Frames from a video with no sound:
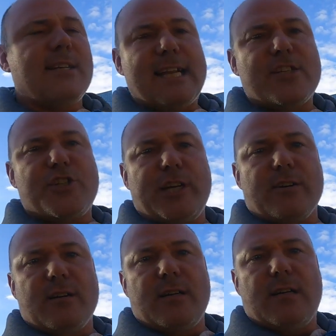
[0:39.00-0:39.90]
next year
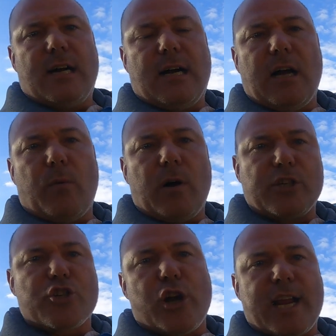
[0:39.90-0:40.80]
I want
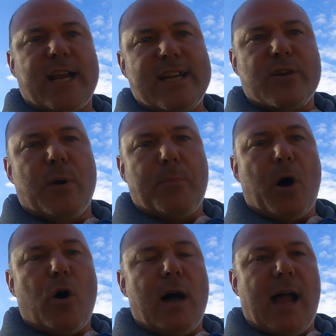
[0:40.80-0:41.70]
to try and get into
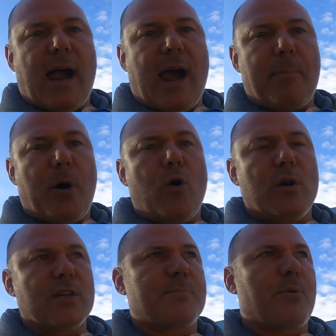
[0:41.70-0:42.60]
a
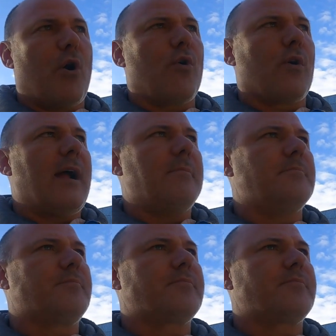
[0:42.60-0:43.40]
bolus program